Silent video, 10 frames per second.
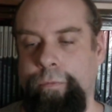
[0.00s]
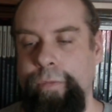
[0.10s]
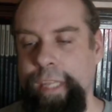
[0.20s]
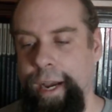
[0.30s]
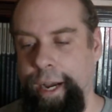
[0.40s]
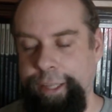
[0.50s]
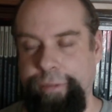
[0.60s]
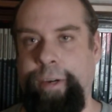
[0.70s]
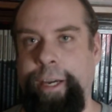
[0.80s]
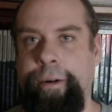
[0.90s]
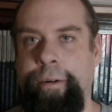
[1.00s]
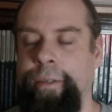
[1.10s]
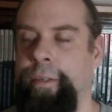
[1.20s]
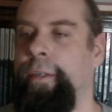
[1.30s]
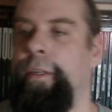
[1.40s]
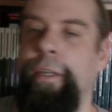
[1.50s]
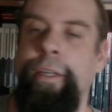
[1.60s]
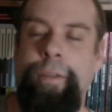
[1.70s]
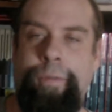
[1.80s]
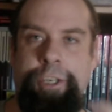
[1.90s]
the fighter,
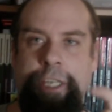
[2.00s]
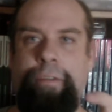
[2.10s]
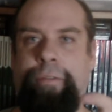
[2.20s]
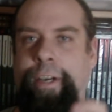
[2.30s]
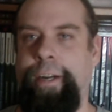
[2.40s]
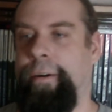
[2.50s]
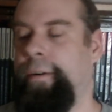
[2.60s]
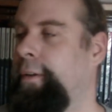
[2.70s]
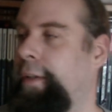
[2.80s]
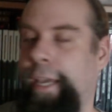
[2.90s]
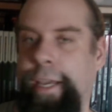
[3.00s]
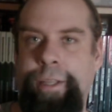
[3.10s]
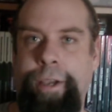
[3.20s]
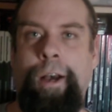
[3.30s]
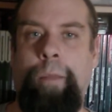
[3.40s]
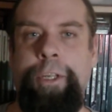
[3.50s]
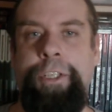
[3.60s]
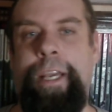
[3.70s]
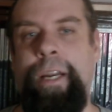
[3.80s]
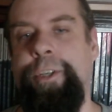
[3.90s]
the first level fighter, and the
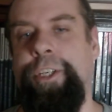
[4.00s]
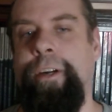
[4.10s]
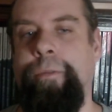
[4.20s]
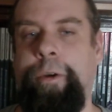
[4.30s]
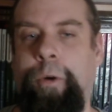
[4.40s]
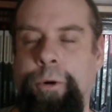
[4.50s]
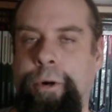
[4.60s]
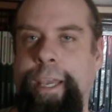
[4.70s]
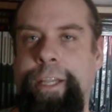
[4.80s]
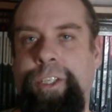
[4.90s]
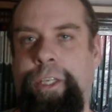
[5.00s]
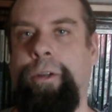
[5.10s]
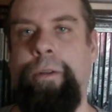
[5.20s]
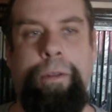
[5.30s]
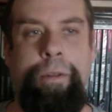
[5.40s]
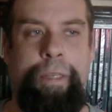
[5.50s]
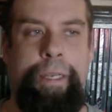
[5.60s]
goblins, and I'm just going to record a single